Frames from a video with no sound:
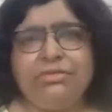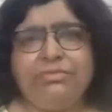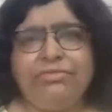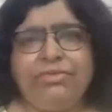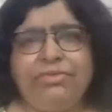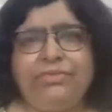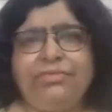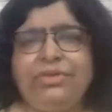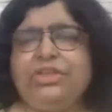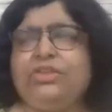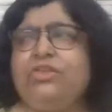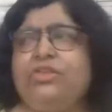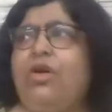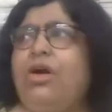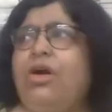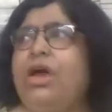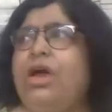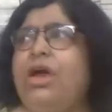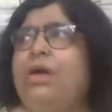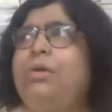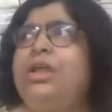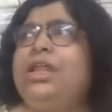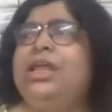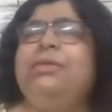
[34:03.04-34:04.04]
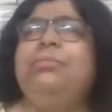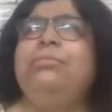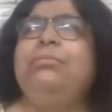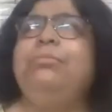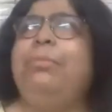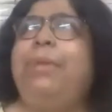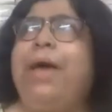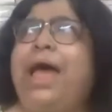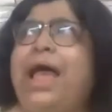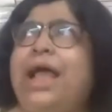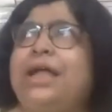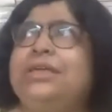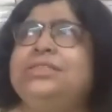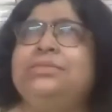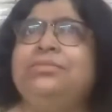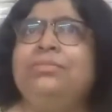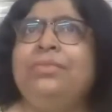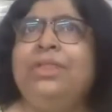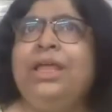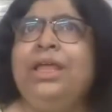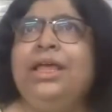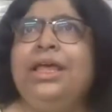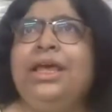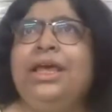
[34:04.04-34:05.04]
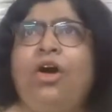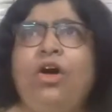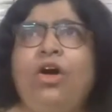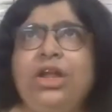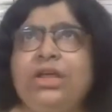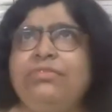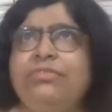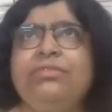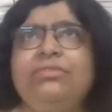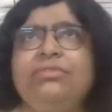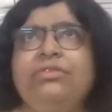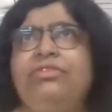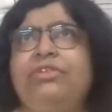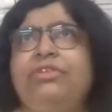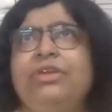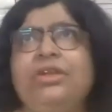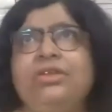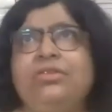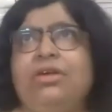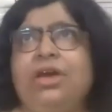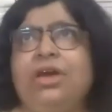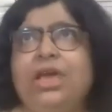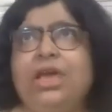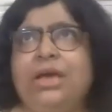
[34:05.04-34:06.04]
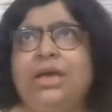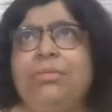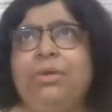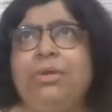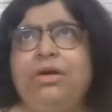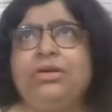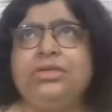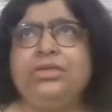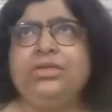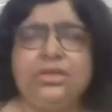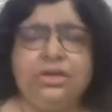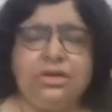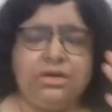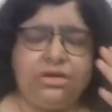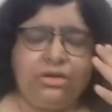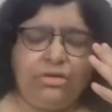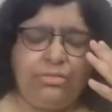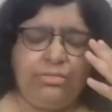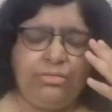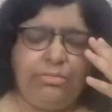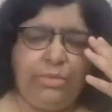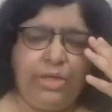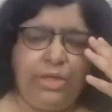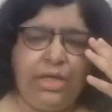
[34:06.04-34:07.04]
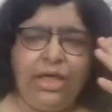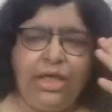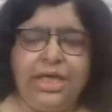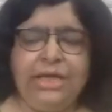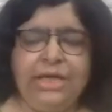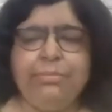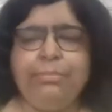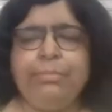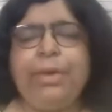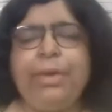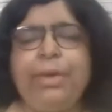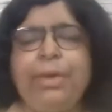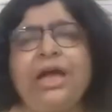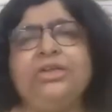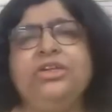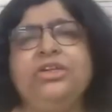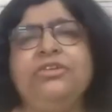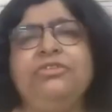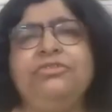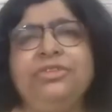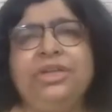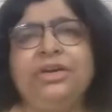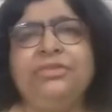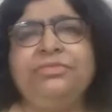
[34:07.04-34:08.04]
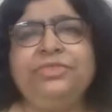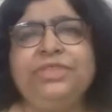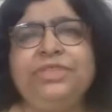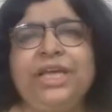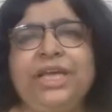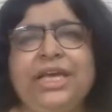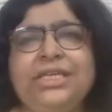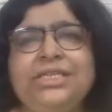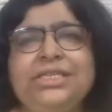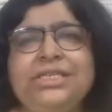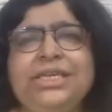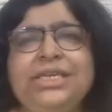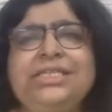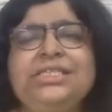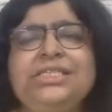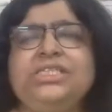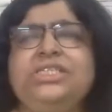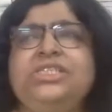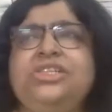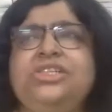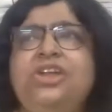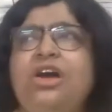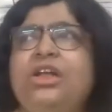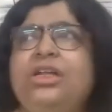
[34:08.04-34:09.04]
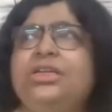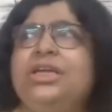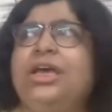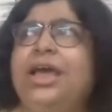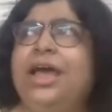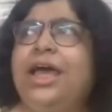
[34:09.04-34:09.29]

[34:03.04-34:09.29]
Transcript: when we talk about impact, or even if you're talking about impact of Navtej, it's not,